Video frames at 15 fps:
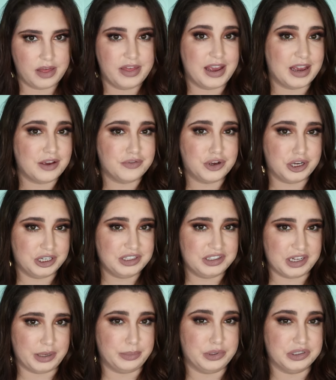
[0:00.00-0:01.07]
They give good
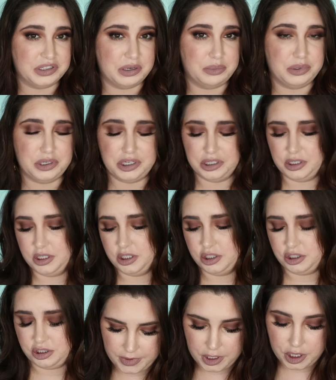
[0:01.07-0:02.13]
samples at
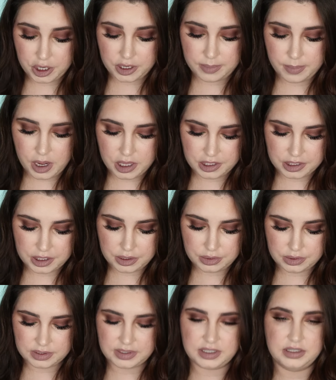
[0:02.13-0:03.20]
Beautylish. Good
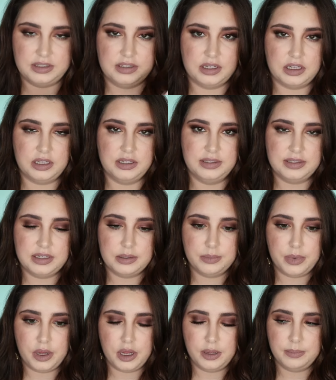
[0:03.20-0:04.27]
Molecules Instant
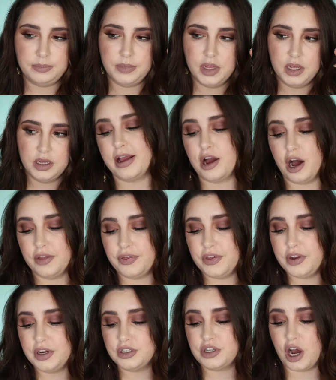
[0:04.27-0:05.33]
Cleansing Balm. I got
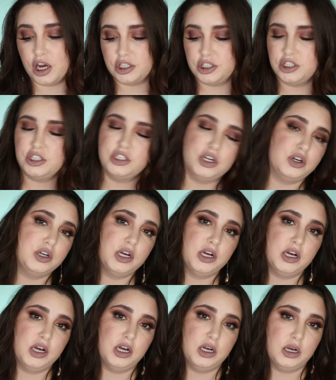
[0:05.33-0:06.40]
the Natasha
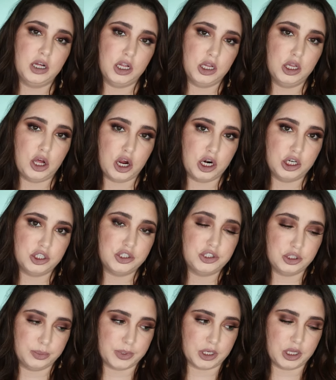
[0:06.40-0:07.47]
Denona Large
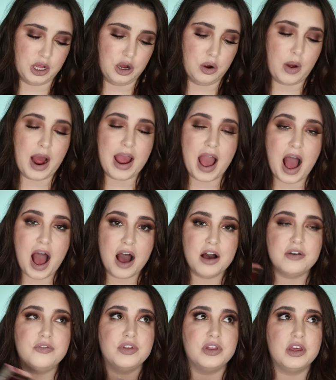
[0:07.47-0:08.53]
Super Glow. I
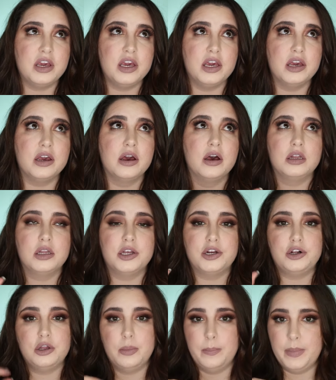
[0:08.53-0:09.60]
have the
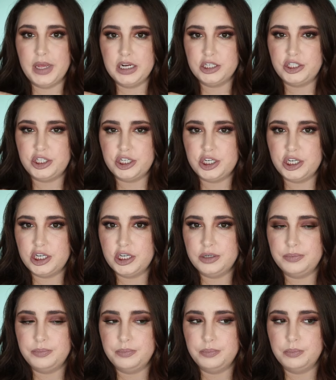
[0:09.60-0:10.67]
little
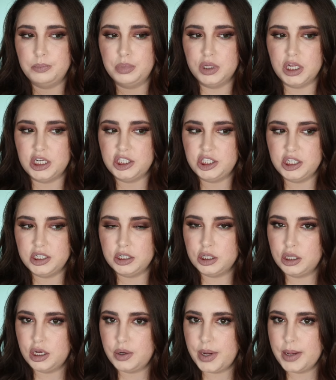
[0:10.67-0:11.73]
miniature Blush and
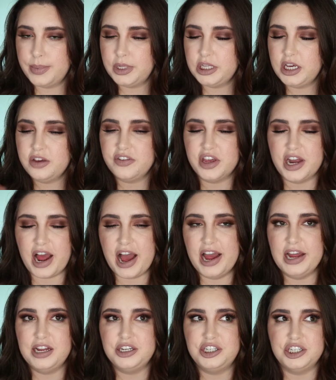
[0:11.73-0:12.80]
Glow, I believe, and
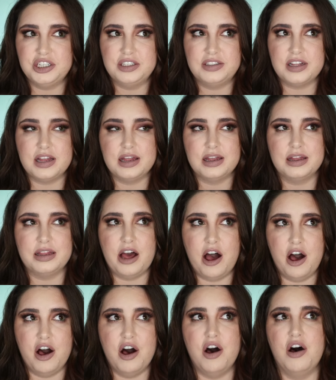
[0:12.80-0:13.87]
I just
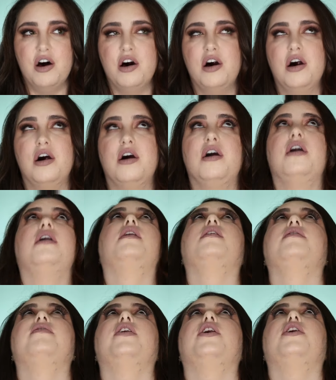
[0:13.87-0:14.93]

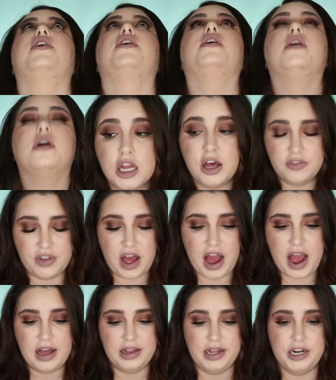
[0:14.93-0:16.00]
love uh, love
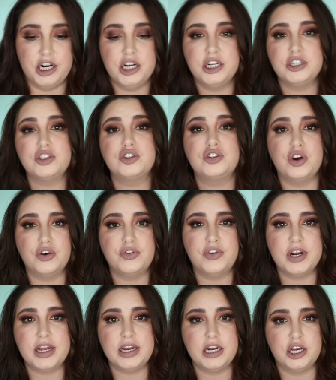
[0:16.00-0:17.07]
that highlighter. It is so
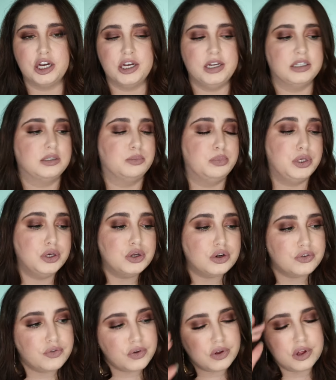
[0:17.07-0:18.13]
freaking good. It's
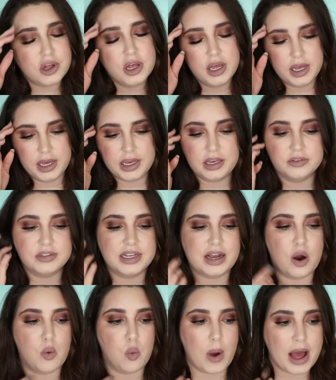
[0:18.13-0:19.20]
beautiful. It gives like
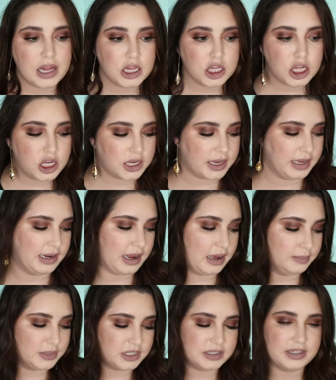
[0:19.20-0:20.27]
a wet look, and
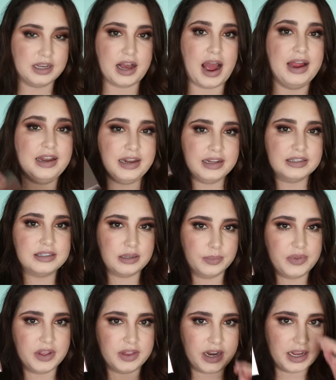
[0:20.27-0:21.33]
I'm just like, I need
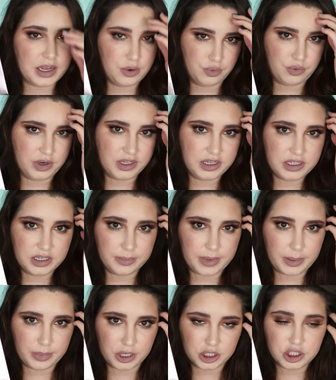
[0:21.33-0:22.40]
something that I can really dip
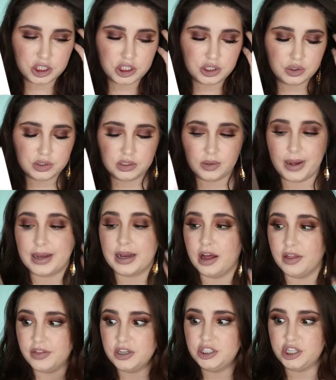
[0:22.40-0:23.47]
my brush into, so I
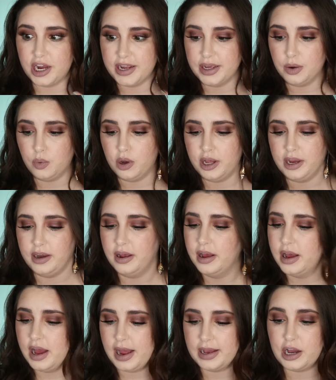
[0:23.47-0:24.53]
got the giant one.
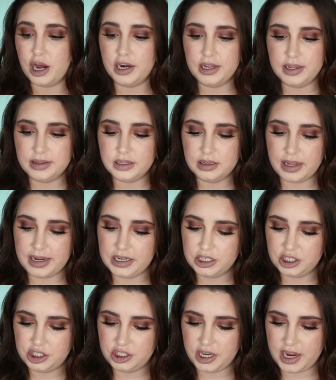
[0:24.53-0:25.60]
I got it in the
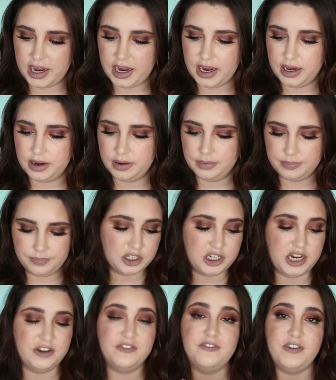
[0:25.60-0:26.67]
lightest shade, the
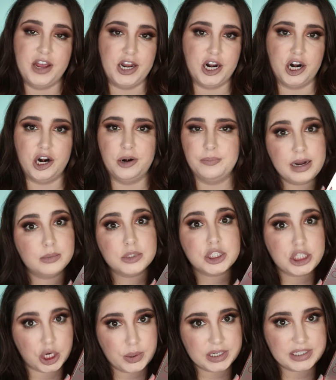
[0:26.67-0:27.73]
shade Fair, and I'm
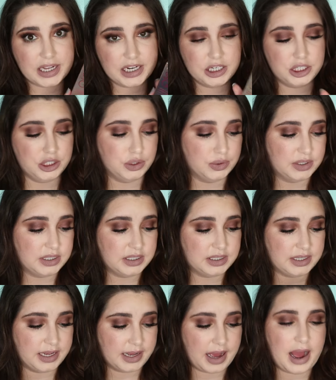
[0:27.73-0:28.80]
so excited to use
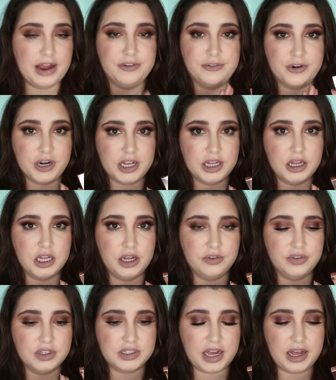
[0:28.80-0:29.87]
this. Like, I freaking
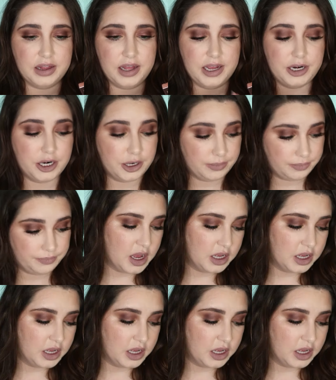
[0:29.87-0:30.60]
love this highlighter.